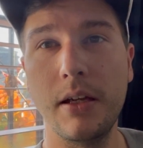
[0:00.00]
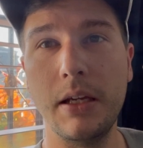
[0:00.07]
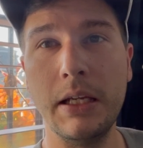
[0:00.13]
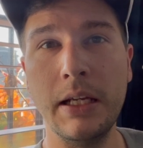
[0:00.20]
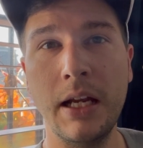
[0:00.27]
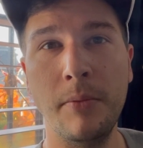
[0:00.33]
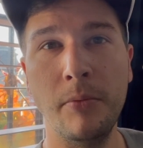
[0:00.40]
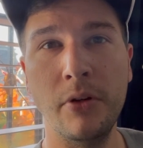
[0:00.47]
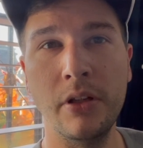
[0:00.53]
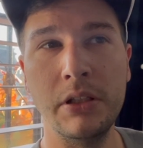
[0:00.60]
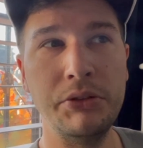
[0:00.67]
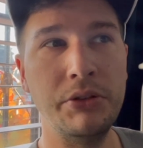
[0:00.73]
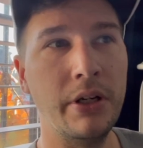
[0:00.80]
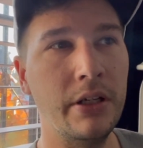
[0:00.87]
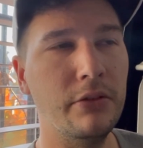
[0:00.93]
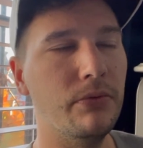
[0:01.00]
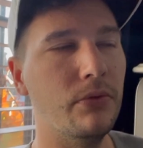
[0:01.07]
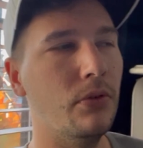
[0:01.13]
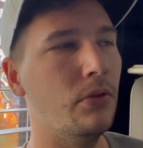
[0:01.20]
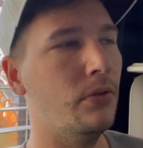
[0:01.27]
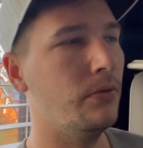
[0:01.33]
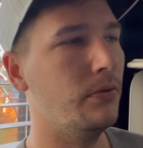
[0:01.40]
and I'm really
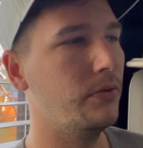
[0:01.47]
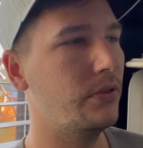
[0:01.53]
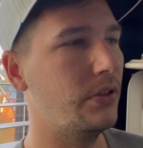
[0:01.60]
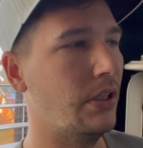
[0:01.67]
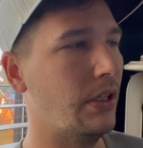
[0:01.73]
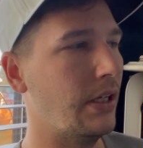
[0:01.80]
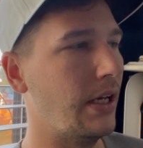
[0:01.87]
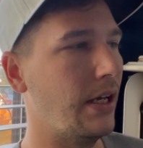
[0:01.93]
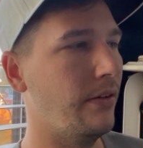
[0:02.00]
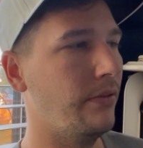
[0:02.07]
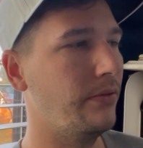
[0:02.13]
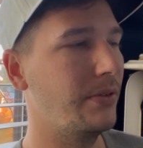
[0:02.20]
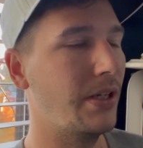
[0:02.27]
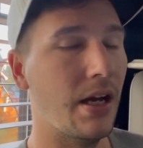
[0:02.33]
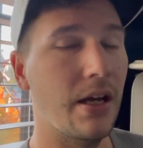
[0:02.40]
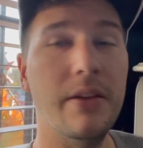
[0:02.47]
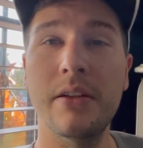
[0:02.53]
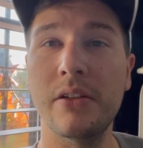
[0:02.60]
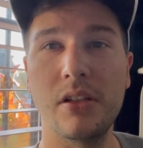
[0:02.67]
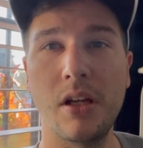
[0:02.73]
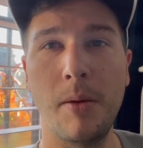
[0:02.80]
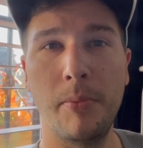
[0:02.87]
grateful to have gotten
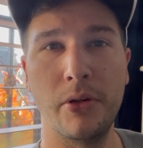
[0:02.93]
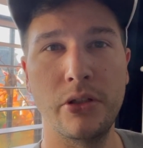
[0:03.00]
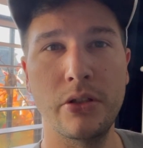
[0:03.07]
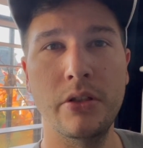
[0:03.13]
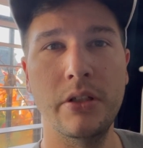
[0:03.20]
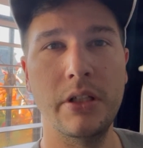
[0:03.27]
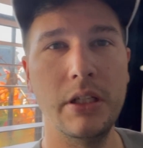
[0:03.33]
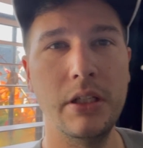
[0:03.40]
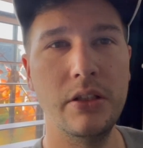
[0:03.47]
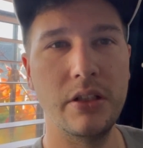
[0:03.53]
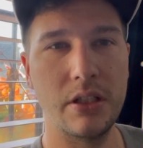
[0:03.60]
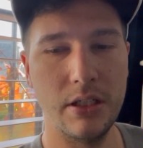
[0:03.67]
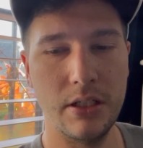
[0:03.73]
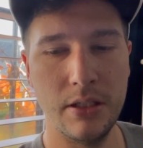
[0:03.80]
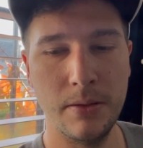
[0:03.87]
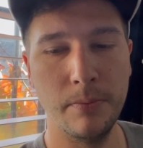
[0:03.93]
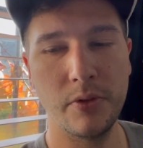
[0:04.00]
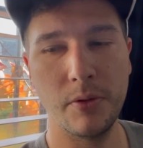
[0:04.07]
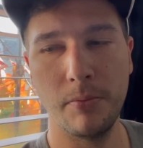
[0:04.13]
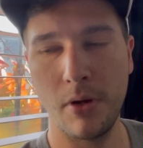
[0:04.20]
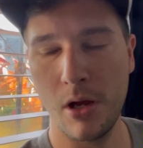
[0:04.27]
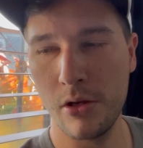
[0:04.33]
this opportunity to come to
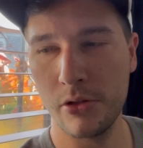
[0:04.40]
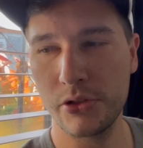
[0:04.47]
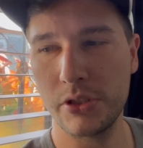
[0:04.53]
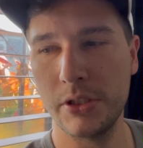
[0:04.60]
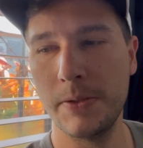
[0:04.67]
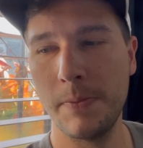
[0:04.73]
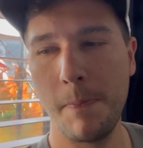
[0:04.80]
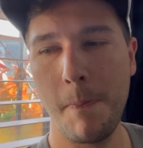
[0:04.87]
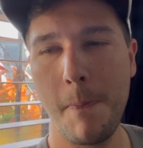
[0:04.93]
Boston